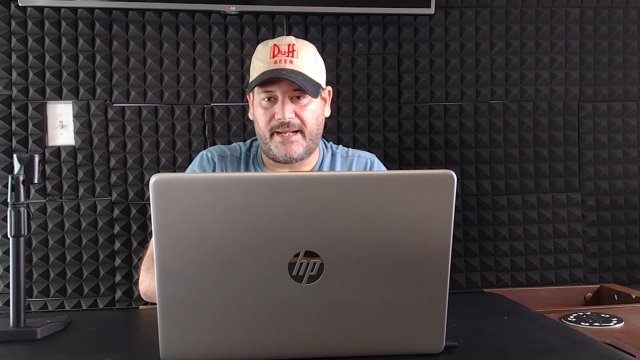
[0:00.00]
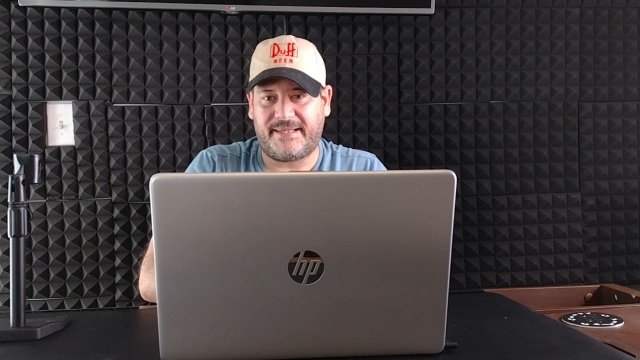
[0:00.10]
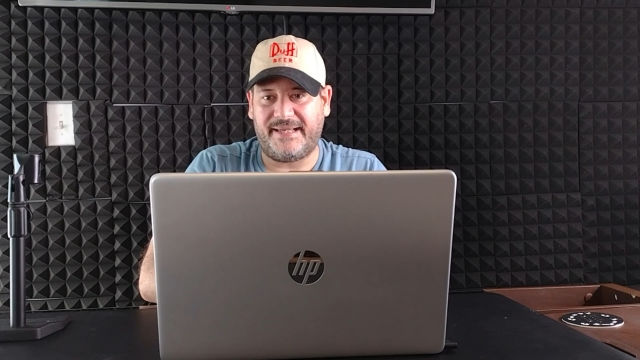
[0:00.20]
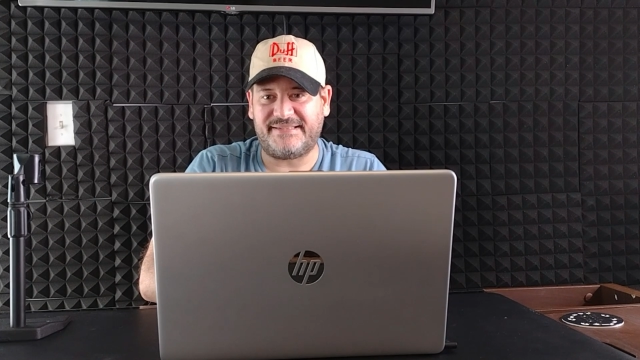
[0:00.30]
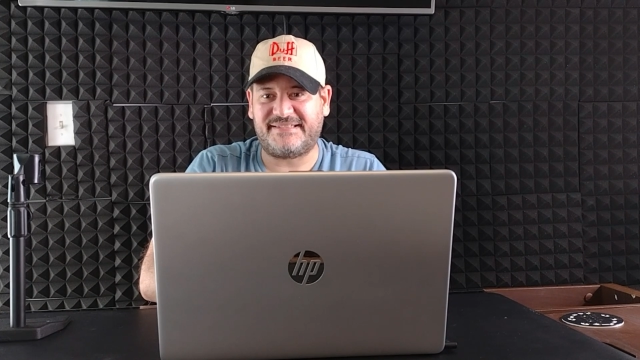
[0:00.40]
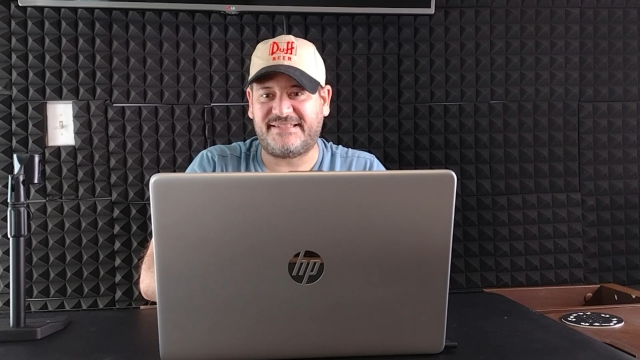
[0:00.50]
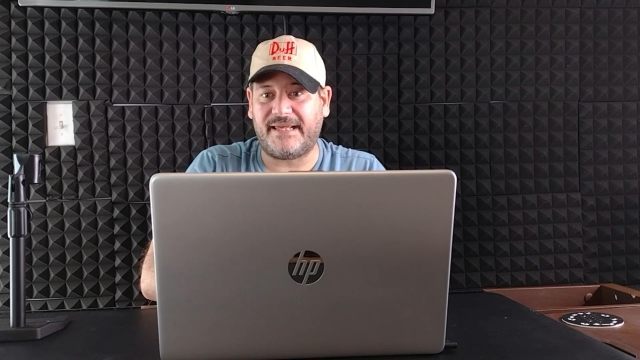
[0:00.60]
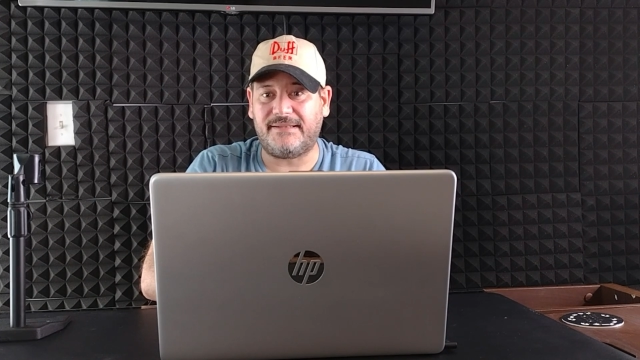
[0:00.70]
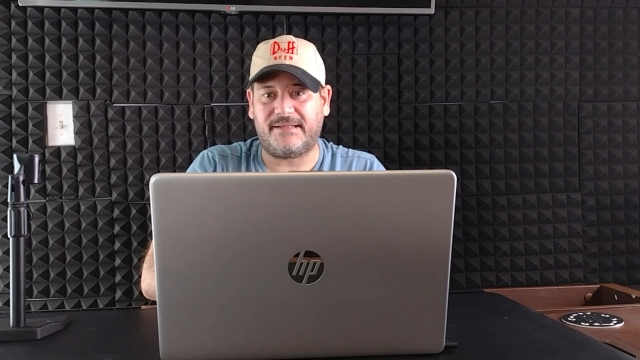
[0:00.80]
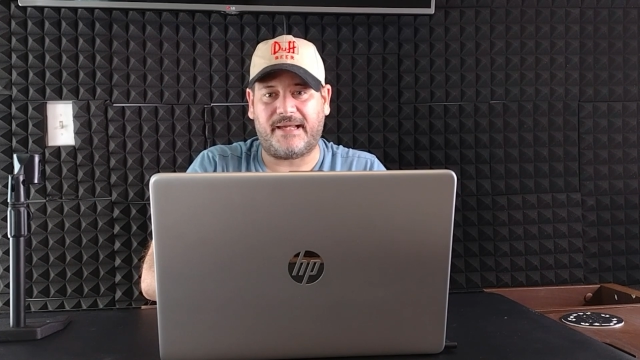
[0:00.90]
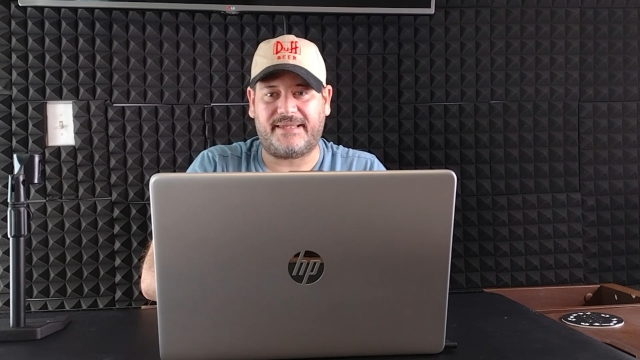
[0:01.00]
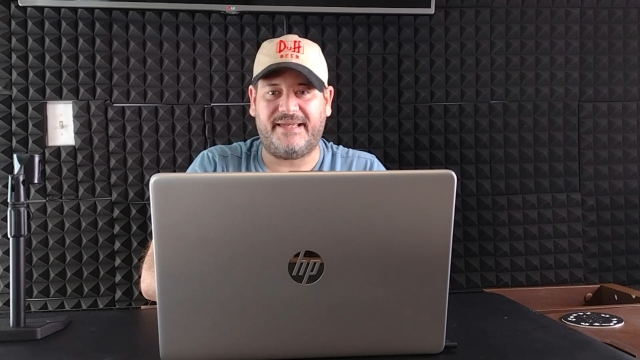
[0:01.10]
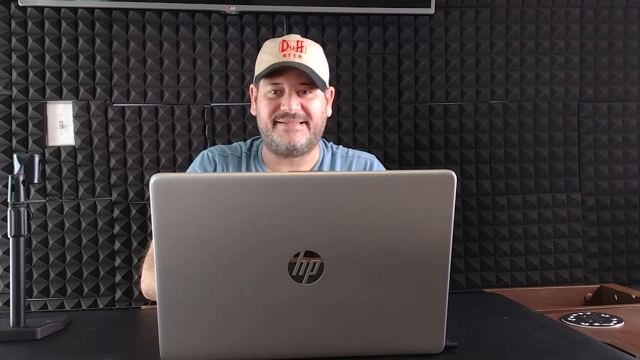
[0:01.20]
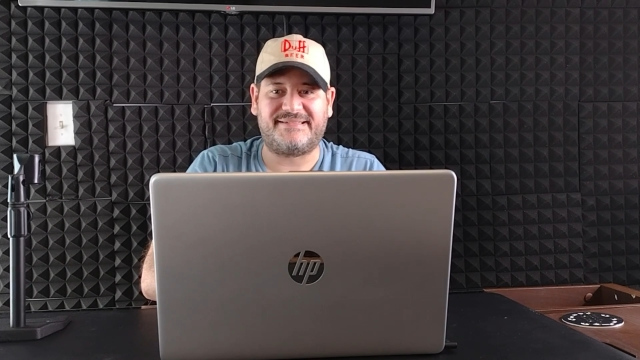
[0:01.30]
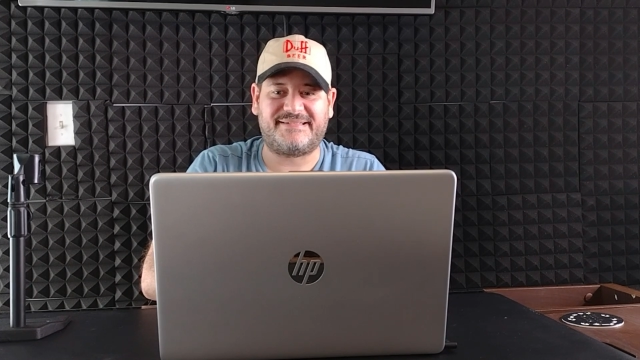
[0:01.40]
I can't
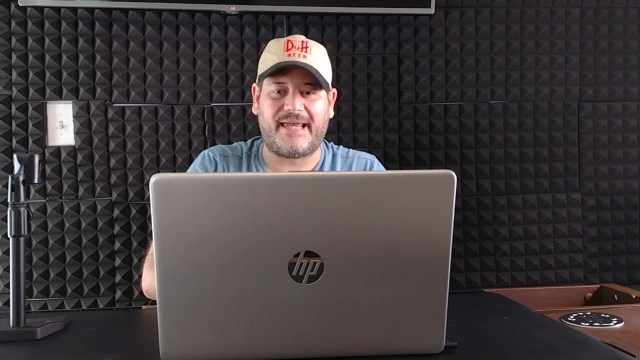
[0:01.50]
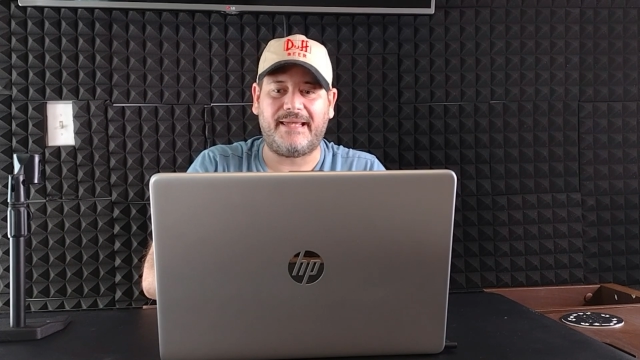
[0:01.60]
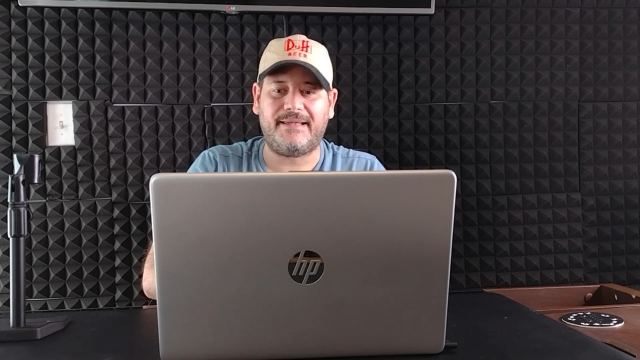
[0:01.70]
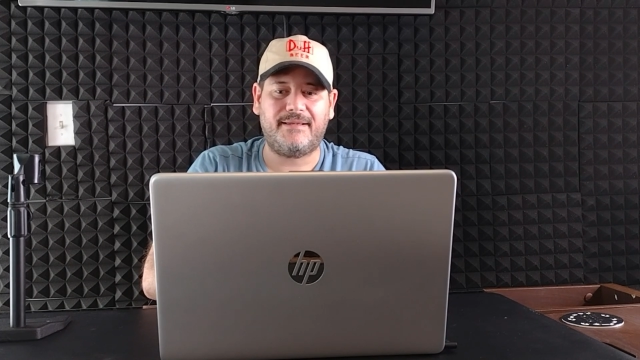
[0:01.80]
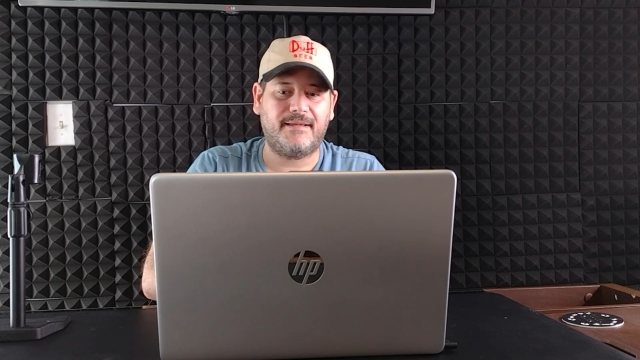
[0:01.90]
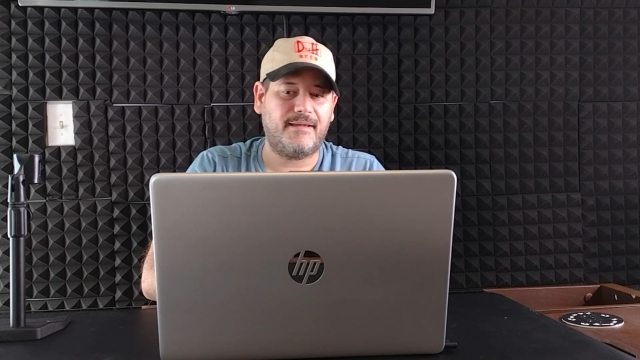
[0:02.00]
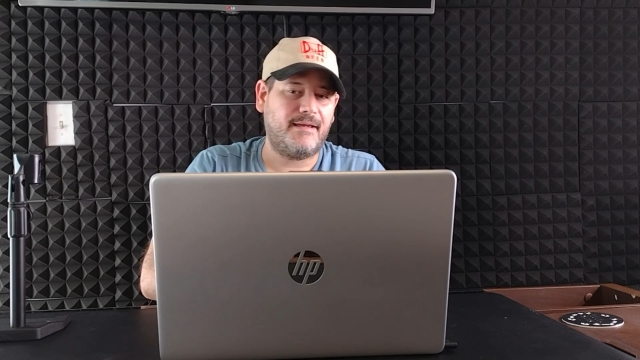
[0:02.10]
say